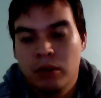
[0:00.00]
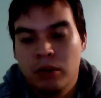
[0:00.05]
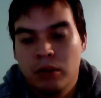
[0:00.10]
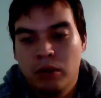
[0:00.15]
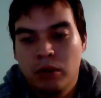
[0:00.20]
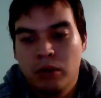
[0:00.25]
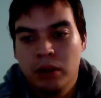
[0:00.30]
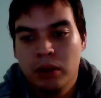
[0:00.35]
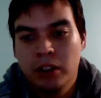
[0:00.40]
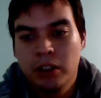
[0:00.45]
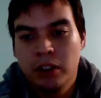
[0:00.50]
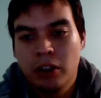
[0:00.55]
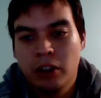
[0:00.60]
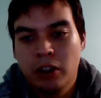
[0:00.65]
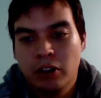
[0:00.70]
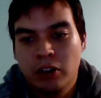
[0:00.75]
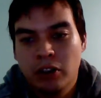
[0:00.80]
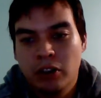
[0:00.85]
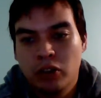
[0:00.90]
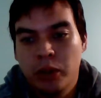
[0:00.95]
What does
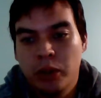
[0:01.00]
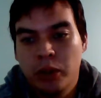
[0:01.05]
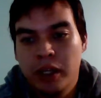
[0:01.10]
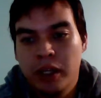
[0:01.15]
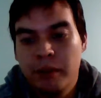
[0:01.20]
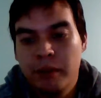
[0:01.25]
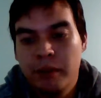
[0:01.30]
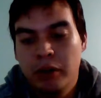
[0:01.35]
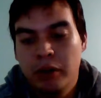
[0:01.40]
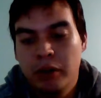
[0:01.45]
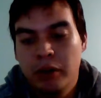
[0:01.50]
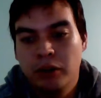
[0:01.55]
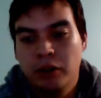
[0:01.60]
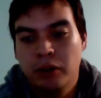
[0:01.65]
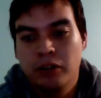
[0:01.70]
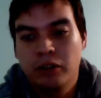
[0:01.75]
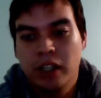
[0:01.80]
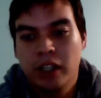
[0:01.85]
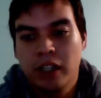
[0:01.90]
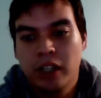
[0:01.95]
our squeaky muted
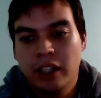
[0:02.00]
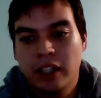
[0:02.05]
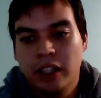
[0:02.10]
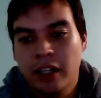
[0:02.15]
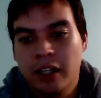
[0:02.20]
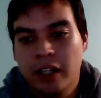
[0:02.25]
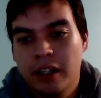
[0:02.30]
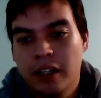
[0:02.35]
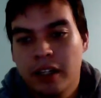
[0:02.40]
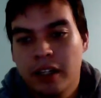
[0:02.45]
friend say?